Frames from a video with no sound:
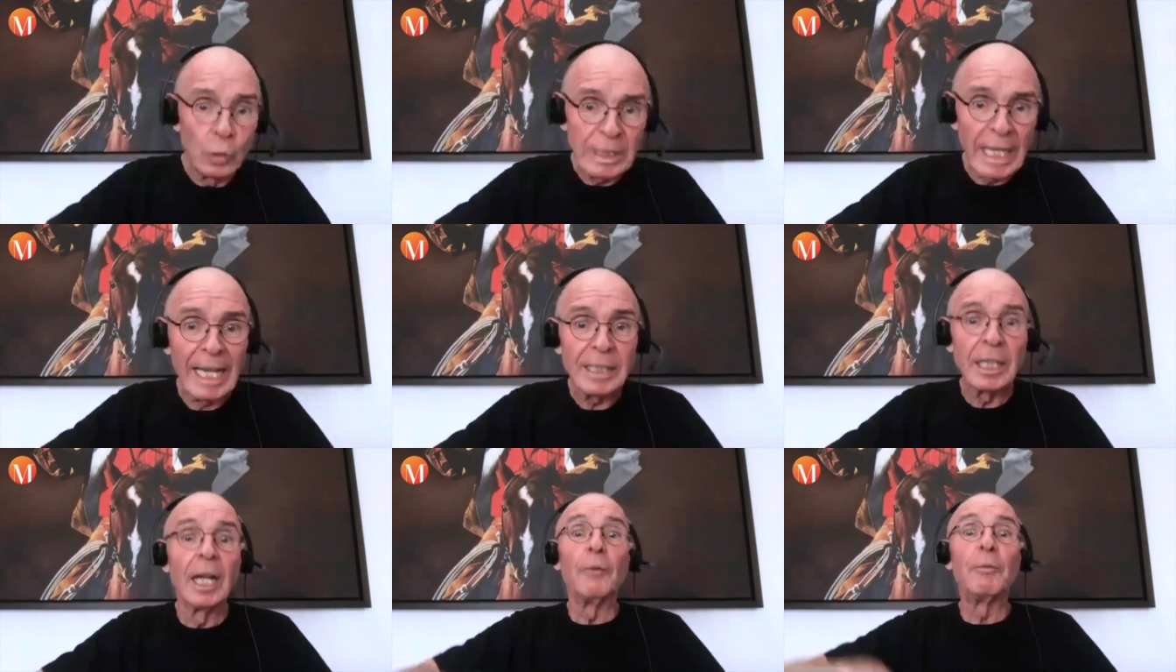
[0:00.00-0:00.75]
that,
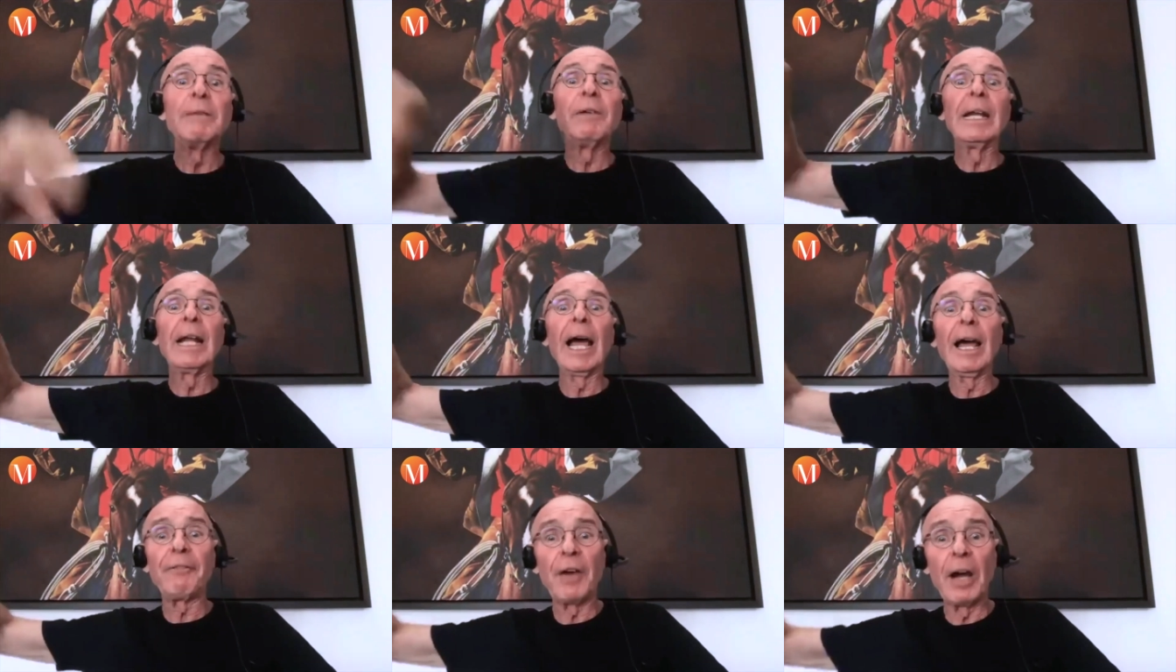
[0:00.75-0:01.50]
we will
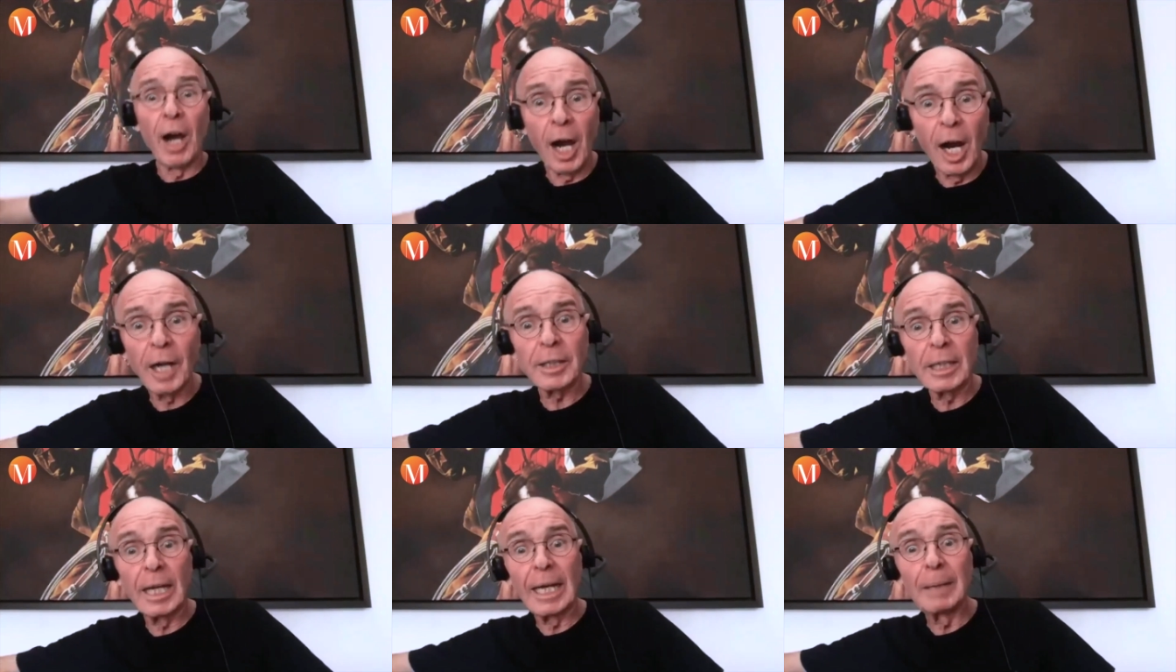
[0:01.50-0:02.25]
have a hard
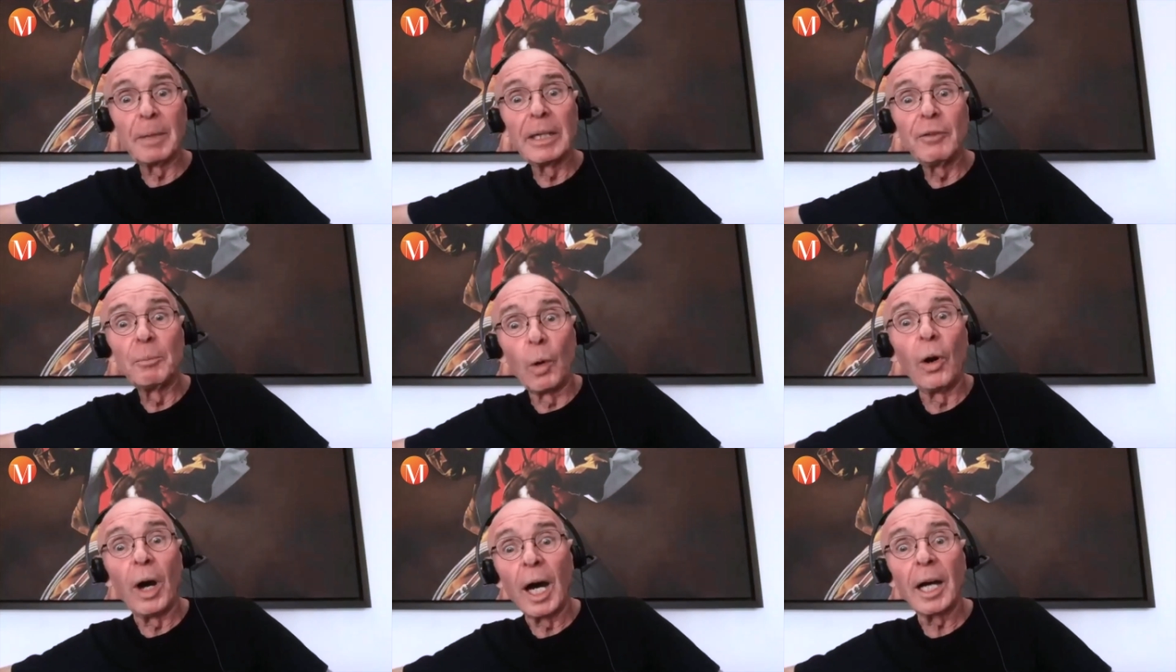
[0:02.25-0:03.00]
time, even
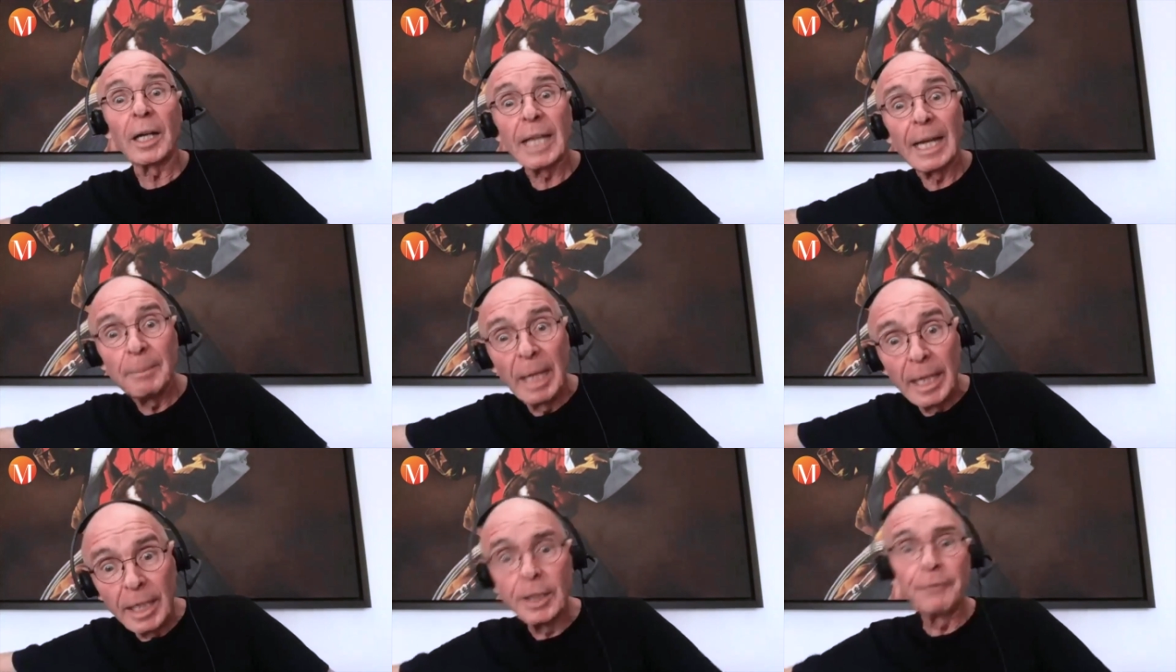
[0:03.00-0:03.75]
more hard time
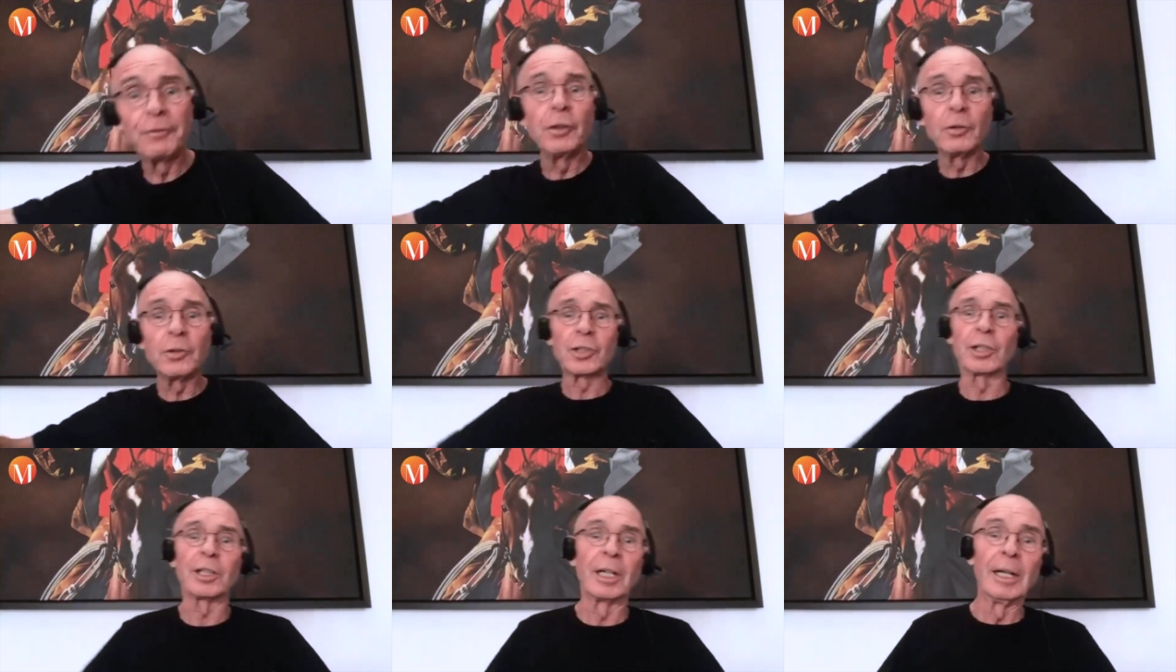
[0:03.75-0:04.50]
in the
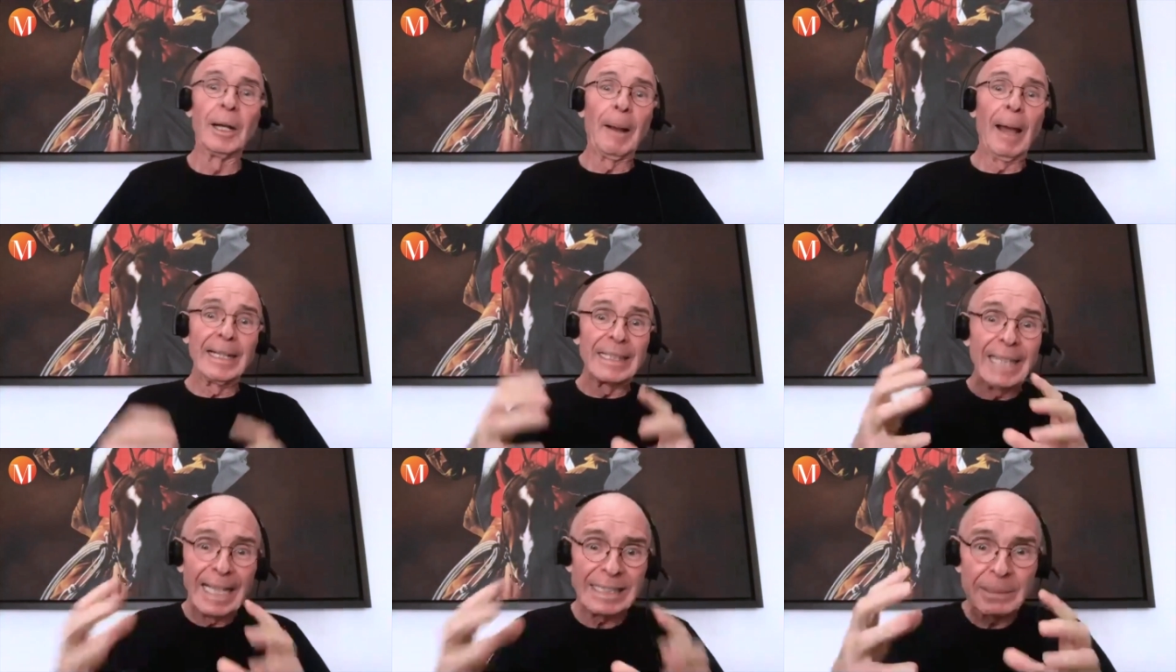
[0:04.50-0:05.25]
future. And
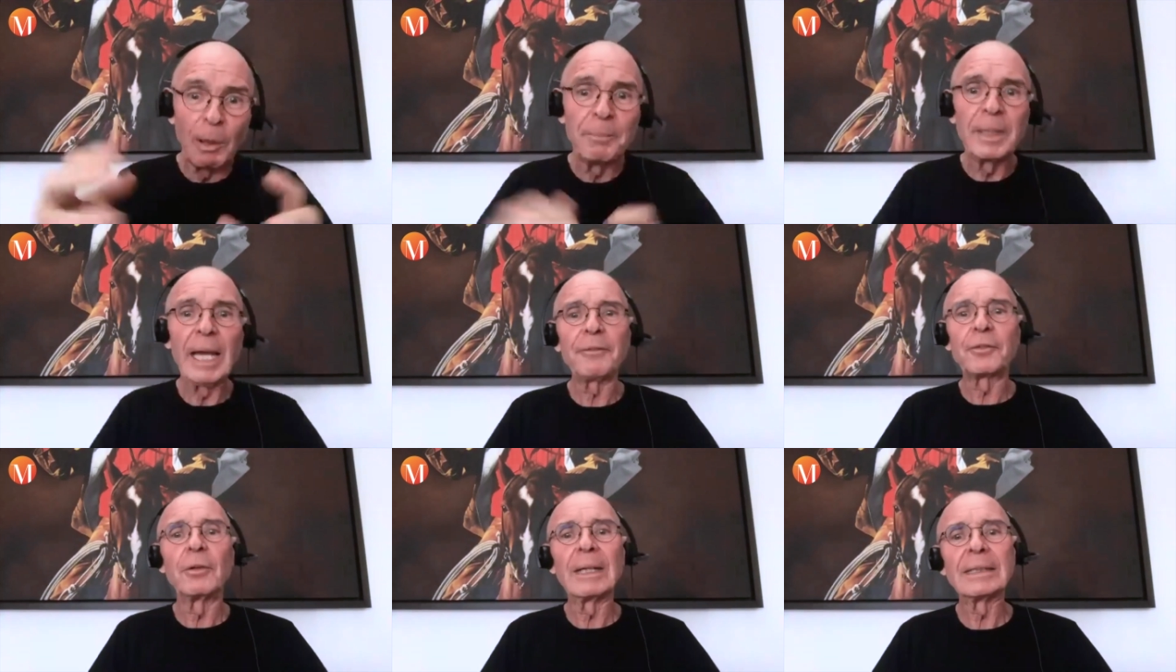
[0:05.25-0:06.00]
that's what we
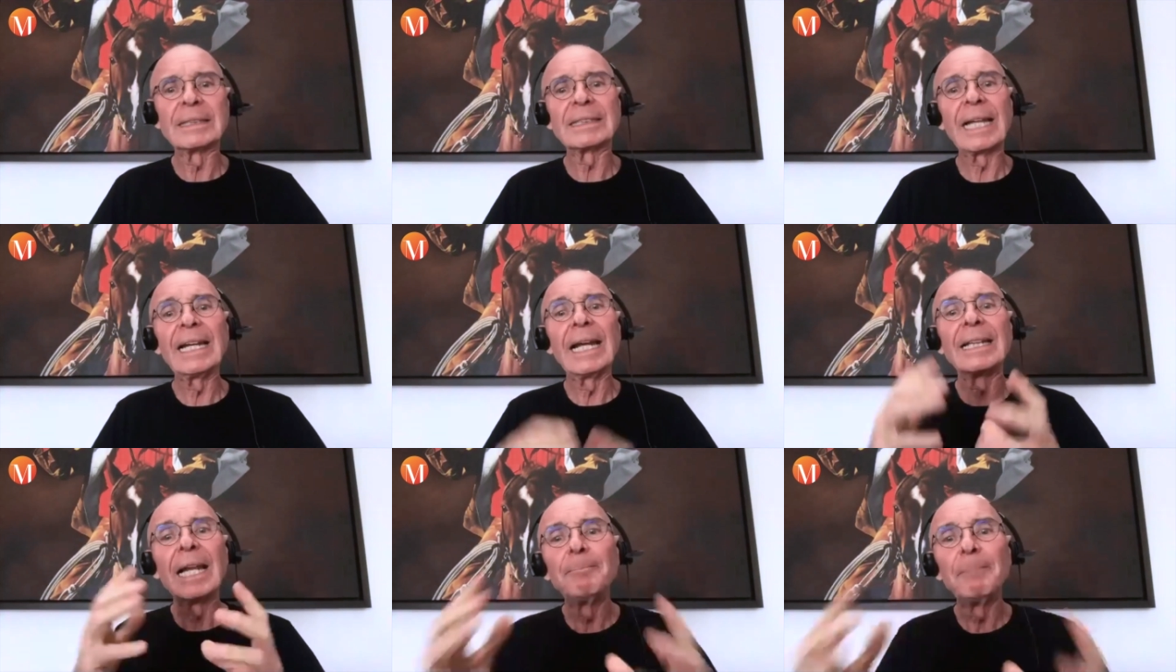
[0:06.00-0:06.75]
have to understand.
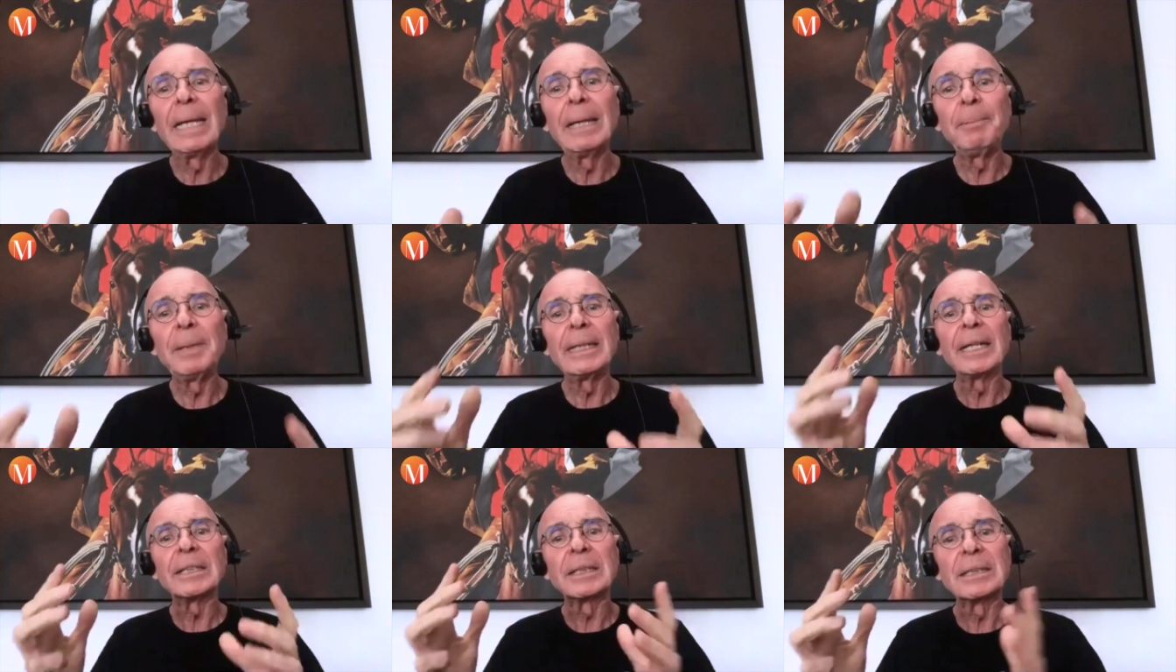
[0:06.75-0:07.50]
And then maybe
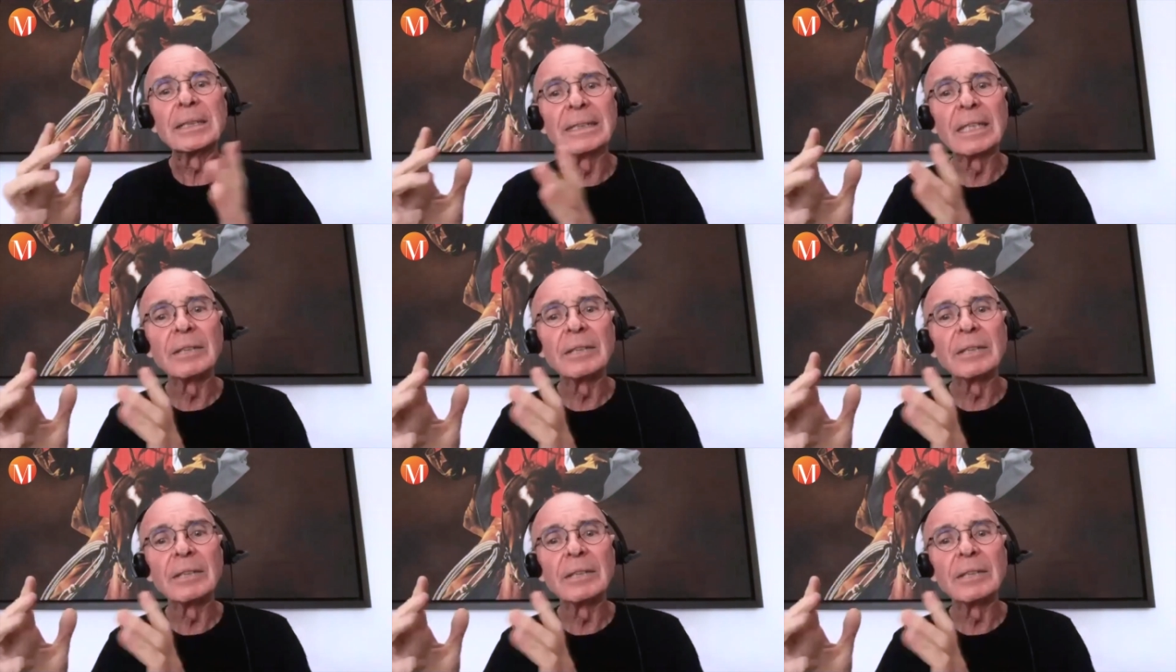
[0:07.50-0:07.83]
there is a